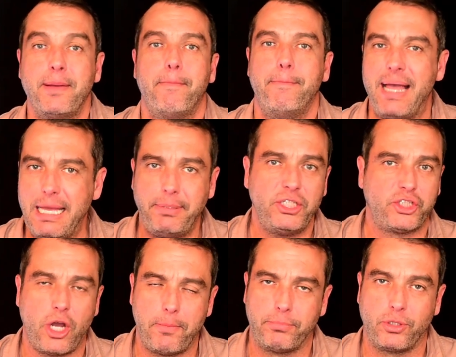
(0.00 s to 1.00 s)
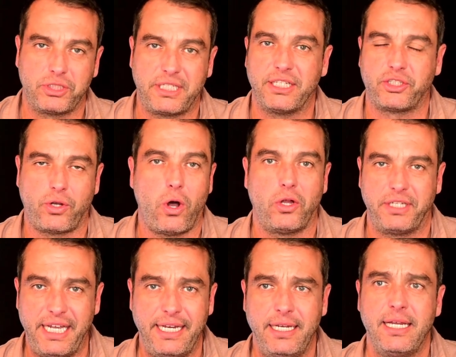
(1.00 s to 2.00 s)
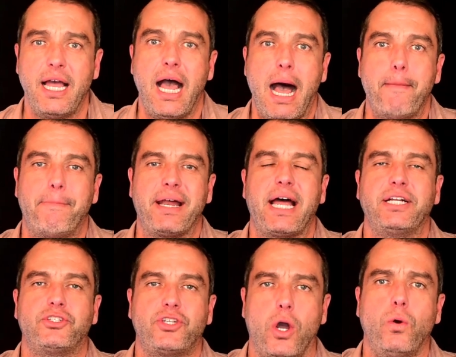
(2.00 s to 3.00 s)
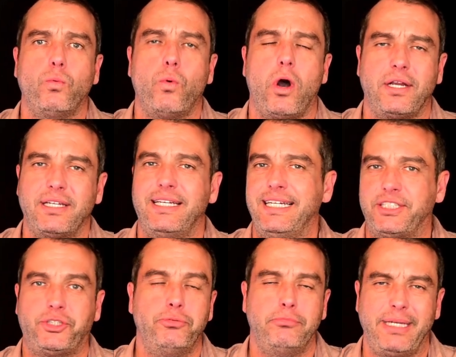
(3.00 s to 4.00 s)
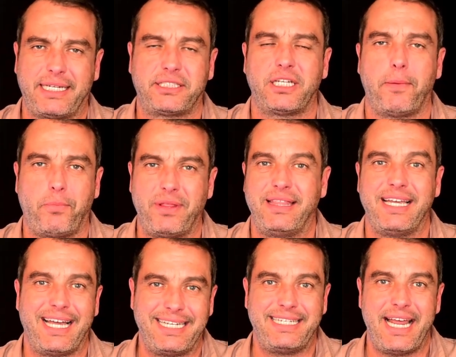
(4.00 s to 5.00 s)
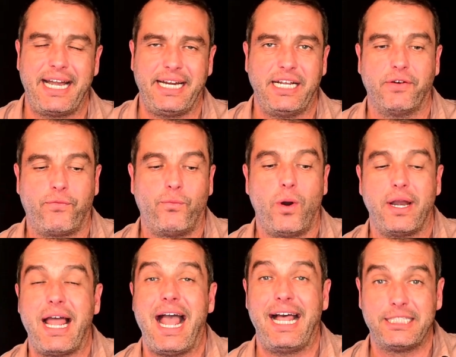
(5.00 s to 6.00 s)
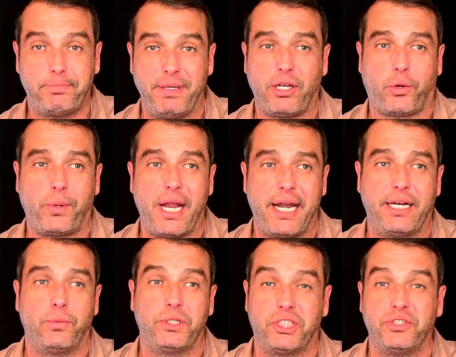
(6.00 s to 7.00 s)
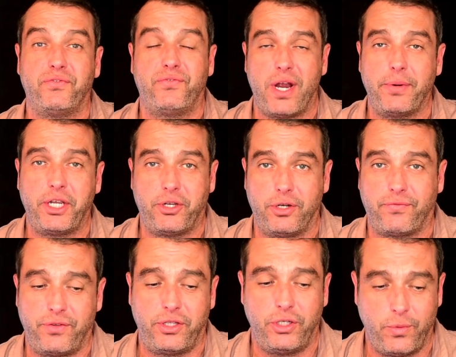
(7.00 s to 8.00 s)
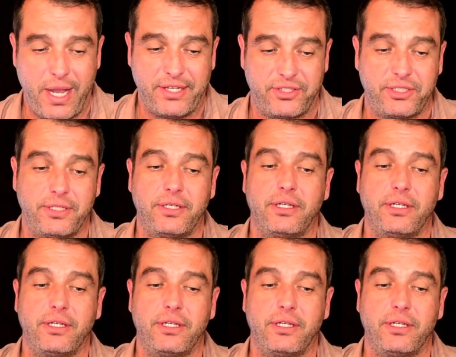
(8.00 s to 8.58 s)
Maybe John Brooks gets called in, but I don't want it to mix up with the identity of what has been created, which is very good for the U.S.